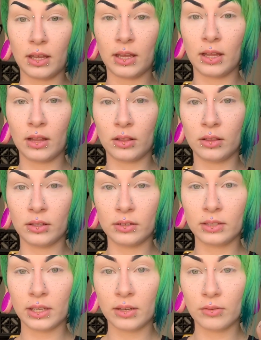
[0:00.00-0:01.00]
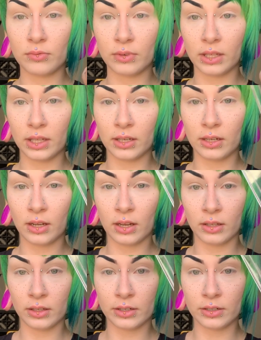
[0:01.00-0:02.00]
it. It looked like a really good
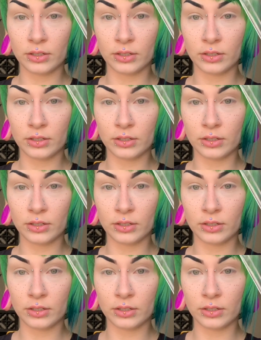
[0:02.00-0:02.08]
color